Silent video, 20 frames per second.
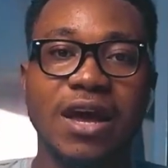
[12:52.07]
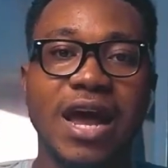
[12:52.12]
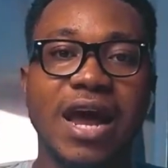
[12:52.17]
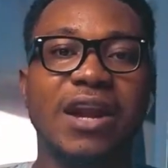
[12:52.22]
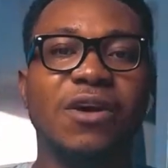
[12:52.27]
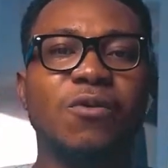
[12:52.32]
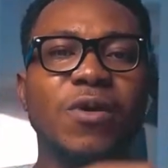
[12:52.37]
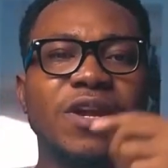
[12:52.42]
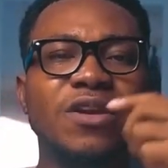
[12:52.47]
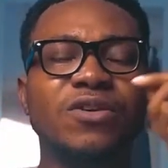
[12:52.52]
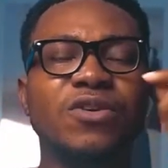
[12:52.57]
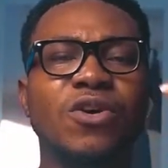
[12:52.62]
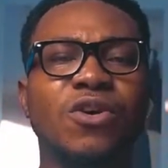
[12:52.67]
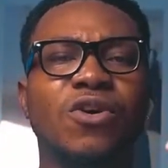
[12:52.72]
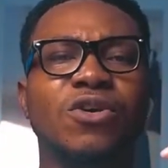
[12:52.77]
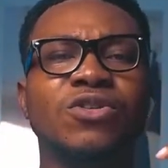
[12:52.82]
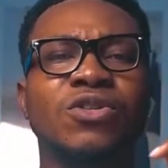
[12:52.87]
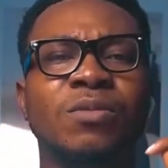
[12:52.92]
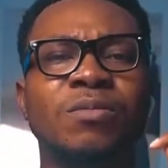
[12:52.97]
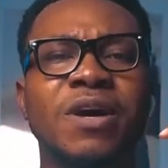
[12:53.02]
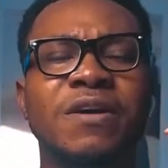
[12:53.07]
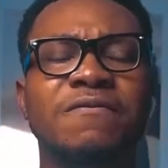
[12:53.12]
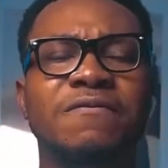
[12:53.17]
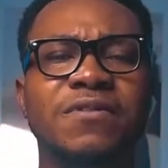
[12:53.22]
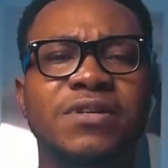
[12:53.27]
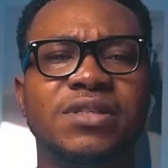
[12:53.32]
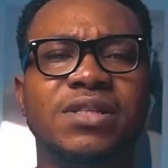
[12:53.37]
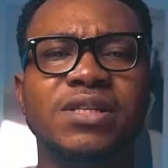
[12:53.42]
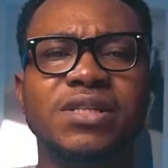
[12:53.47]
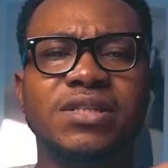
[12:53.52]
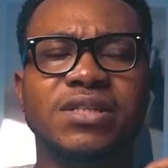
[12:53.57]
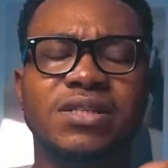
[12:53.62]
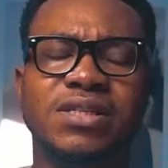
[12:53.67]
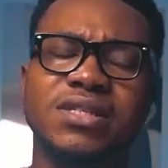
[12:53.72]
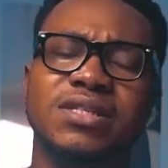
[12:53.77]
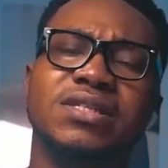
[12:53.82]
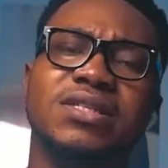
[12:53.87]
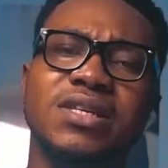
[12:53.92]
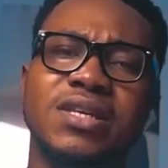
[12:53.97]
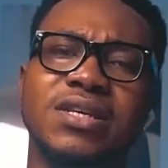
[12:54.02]
And when your customer visits
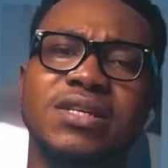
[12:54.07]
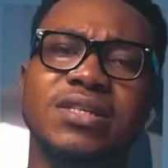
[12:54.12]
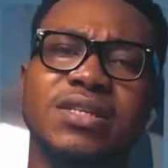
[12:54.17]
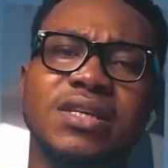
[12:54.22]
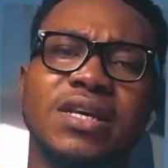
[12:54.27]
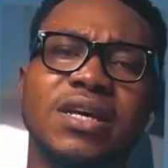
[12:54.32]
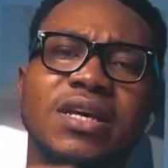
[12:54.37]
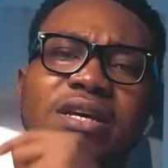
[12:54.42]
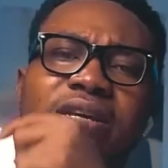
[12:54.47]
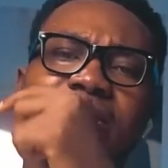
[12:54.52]
these gigs,